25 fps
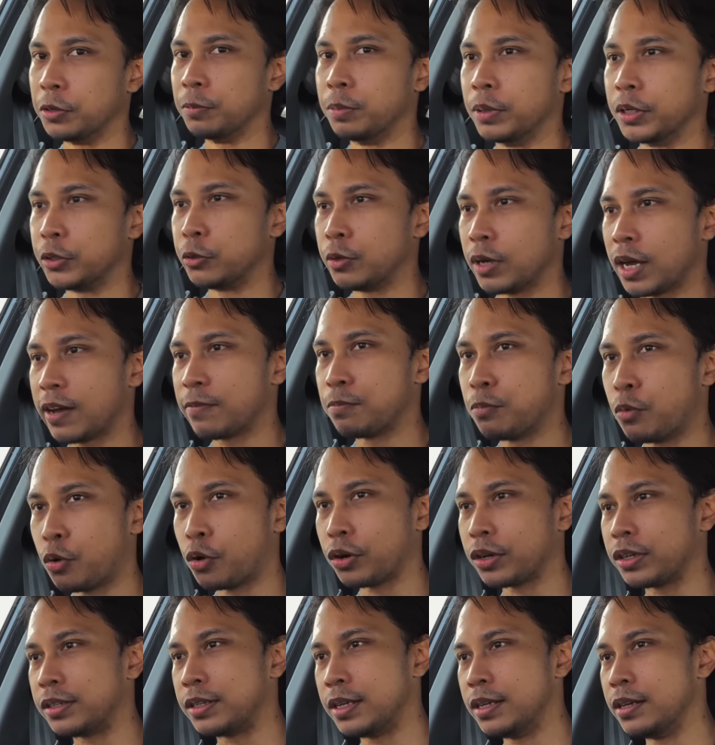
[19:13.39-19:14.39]
but you have more
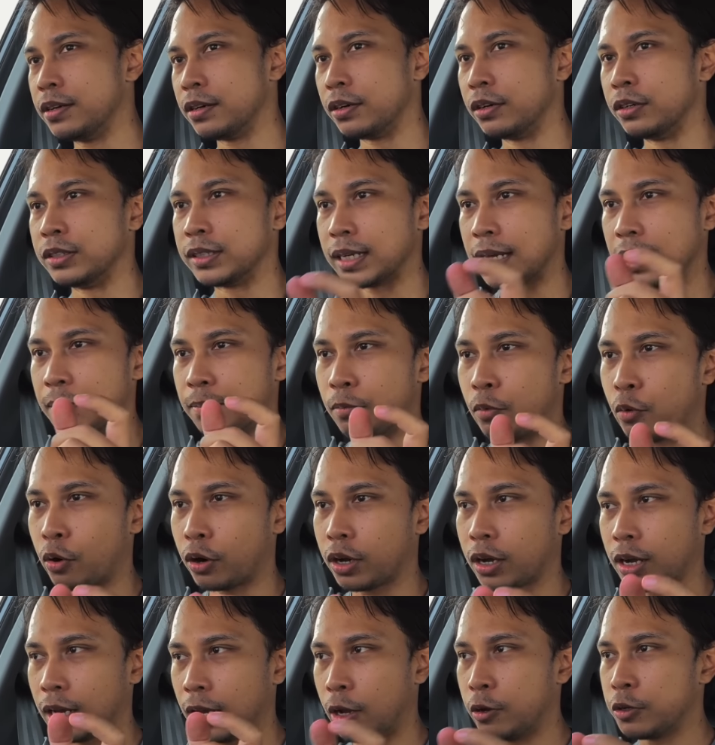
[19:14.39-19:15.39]
gears and a more
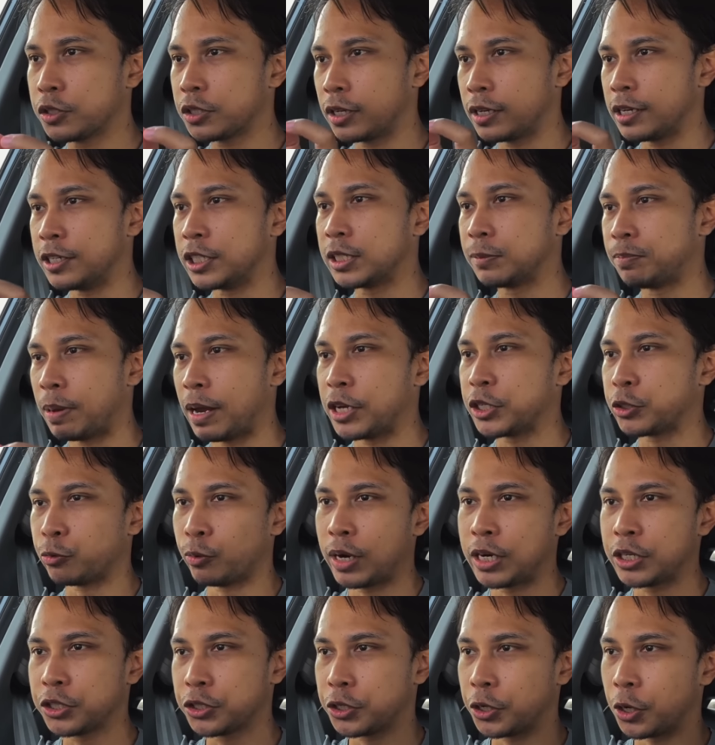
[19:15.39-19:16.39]
closely spaced
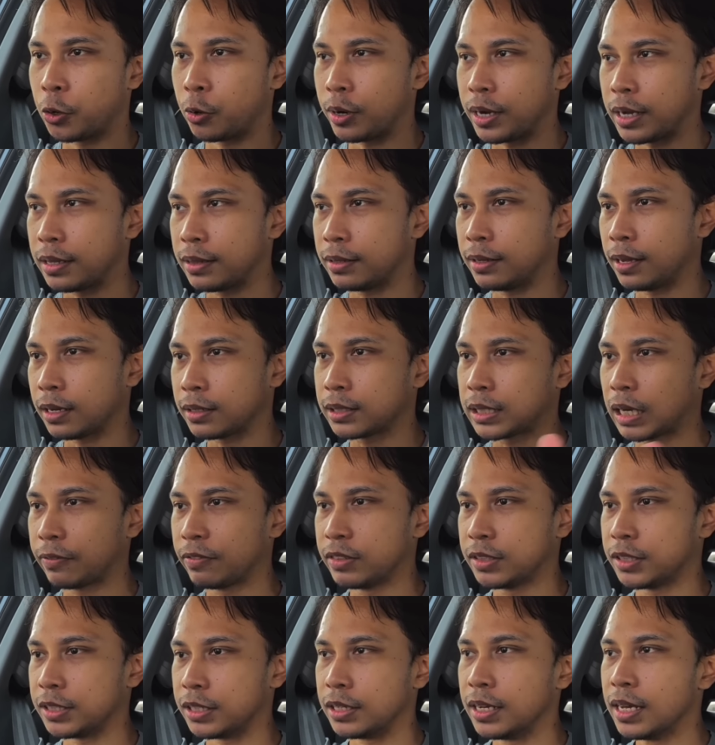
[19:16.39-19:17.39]
ratio in the X
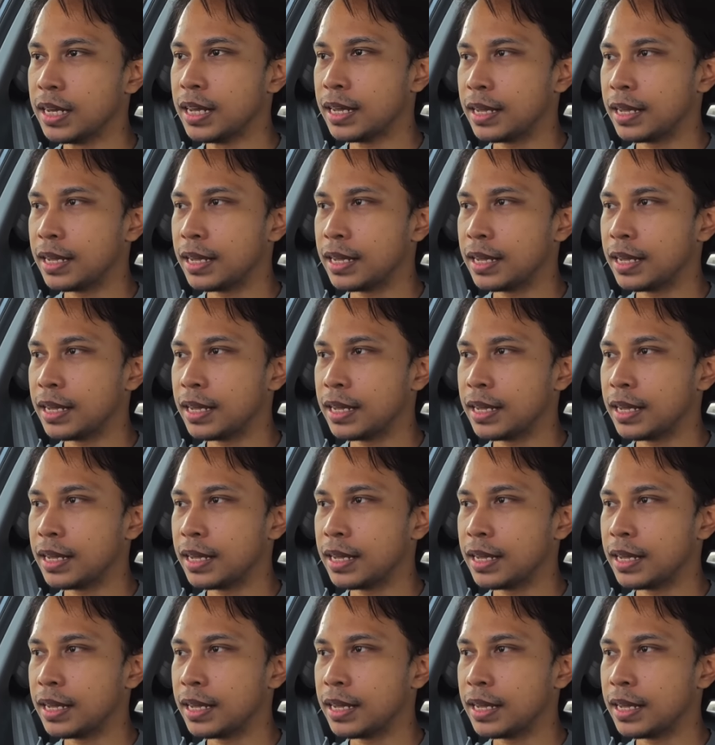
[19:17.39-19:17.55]
seventy.